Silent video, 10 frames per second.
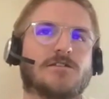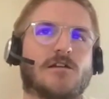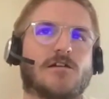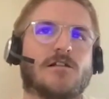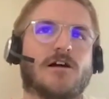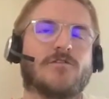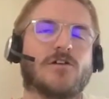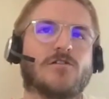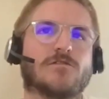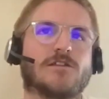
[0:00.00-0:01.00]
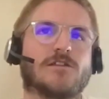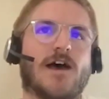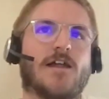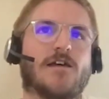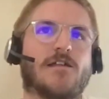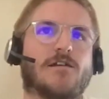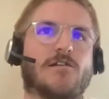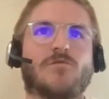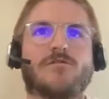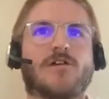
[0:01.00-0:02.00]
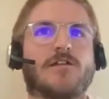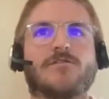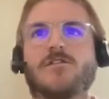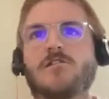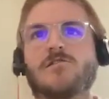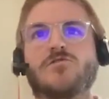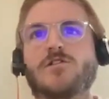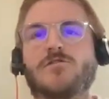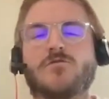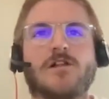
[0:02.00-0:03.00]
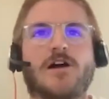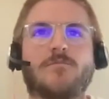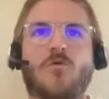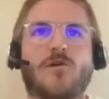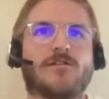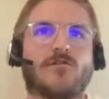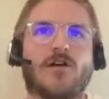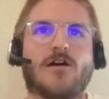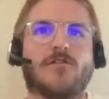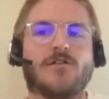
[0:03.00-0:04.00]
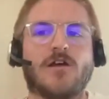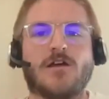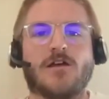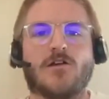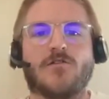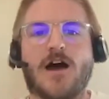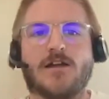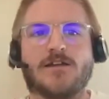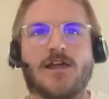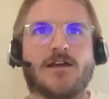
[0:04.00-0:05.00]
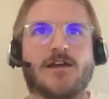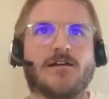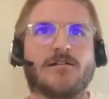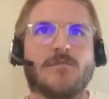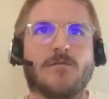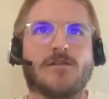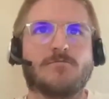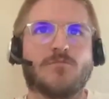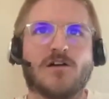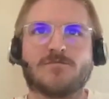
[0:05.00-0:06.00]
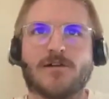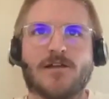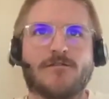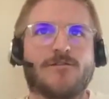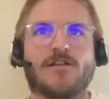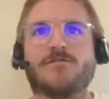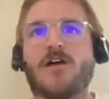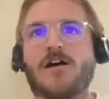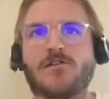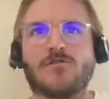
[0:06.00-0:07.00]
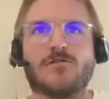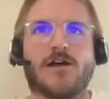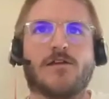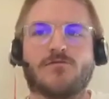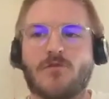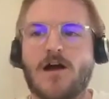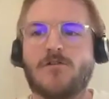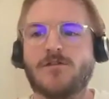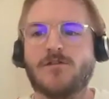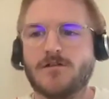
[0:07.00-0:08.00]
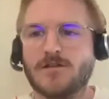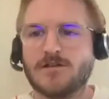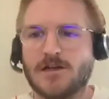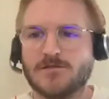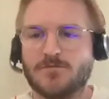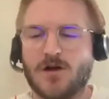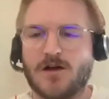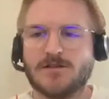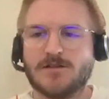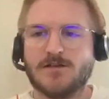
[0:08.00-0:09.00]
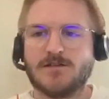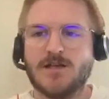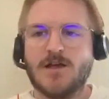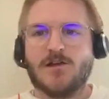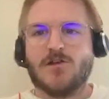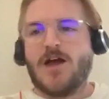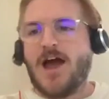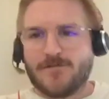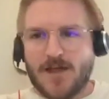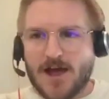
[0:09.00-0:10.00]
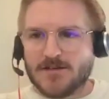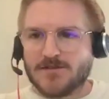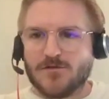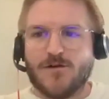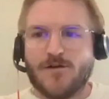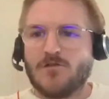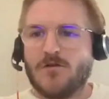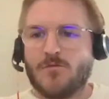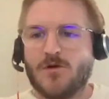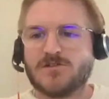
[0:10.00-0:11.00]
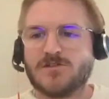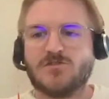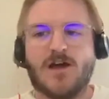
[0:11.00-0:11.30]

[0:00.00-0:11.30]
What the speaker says: I think a lot of it goes to that. I think we've kind of alluded to a lot of points around, not taking maybe prospect at face value, like throughout the sales process. You have to ask those follow-up questions.